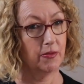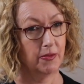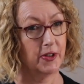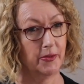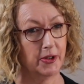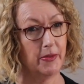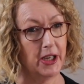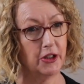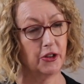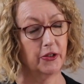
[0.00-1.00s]
some of the
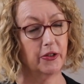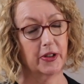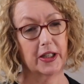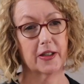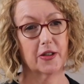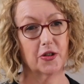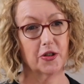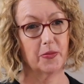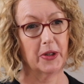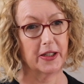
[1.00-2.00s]
major things should
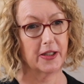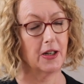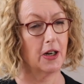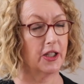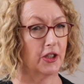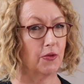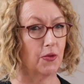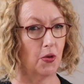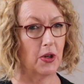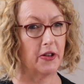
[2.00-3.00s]
have been starting to
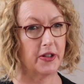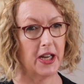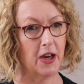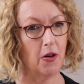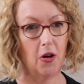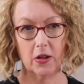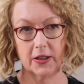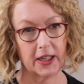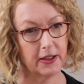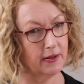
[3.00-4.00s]
roll out now. All
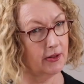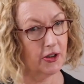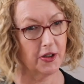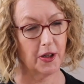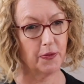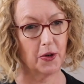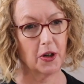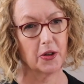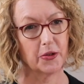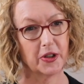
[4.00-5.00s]
that just got
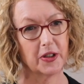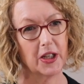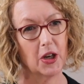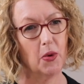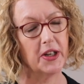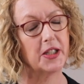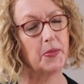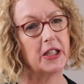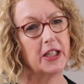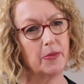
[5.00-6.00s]
furloughed. What has
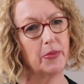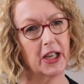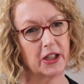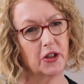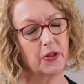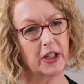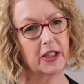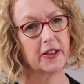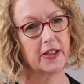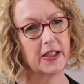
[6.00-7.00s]
been the impact, do you
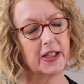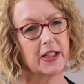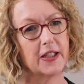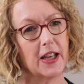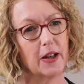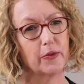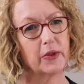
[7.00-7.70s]
think, on the city itself?